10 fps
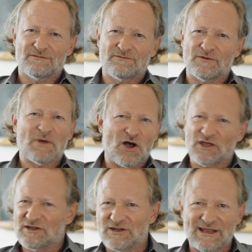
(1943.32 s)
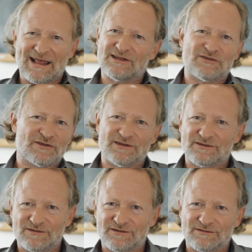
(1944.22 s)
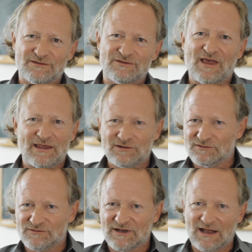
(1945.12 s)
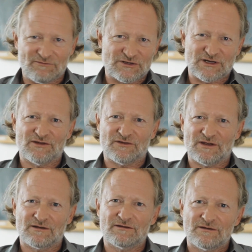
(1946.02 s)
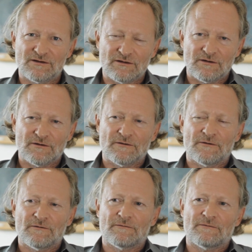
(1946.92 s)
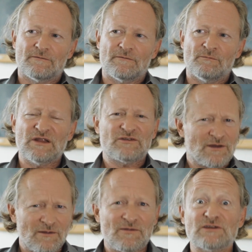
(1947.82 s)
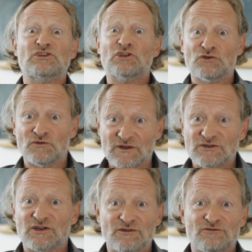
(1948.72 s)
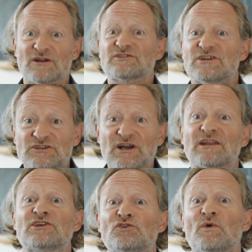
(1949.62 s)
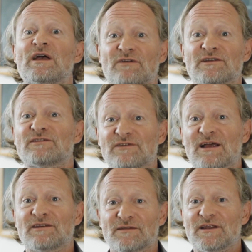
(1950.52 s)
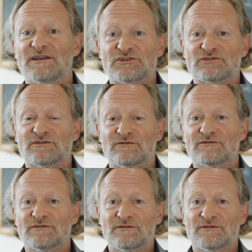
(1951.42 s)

for market analysis and sales and advertising. But it's another thing to use it to construct an entirely new way of understanding the nature of,